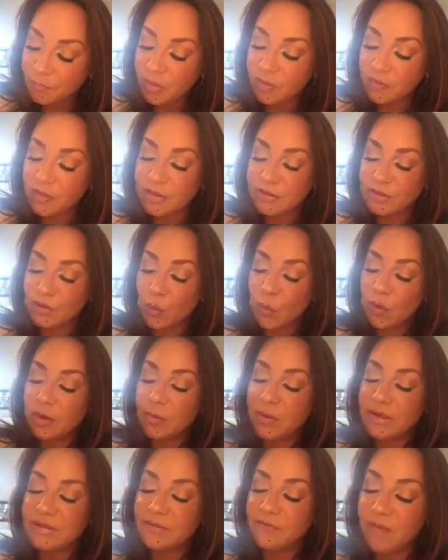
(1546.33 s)
These are going to be
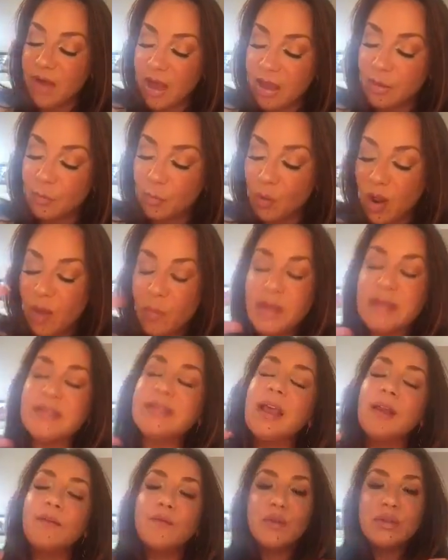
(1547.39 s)
divine appointments,
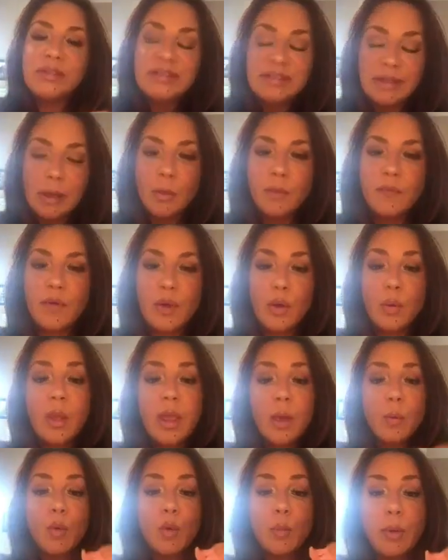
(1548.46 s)
and for some of you,
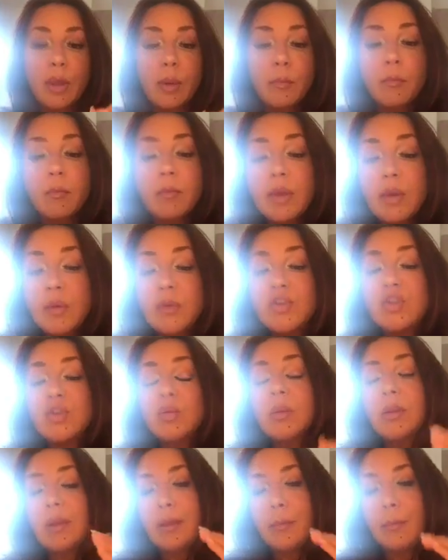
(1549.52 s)
it will be
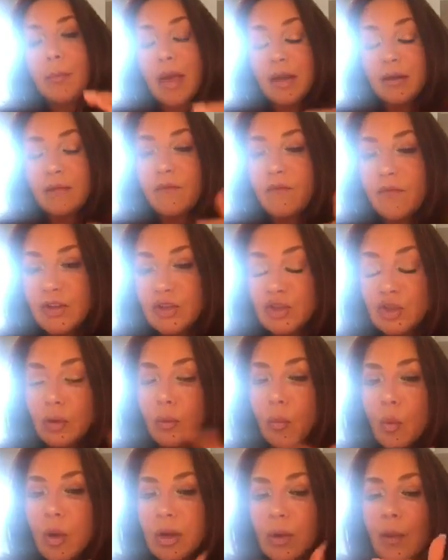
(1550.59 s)
mutually beneficial.
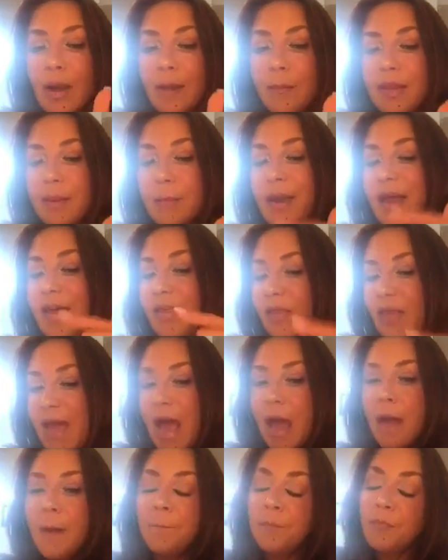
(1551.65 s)
What do I mean by
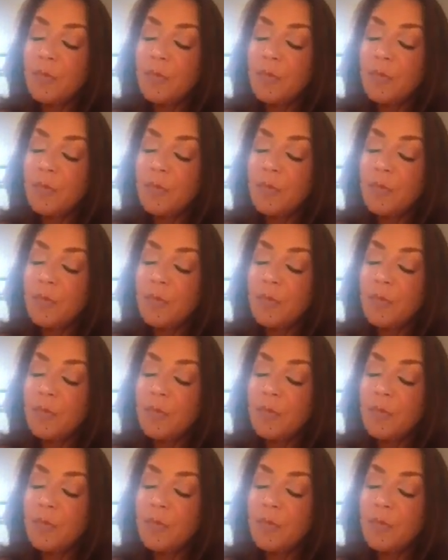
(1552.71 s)
that?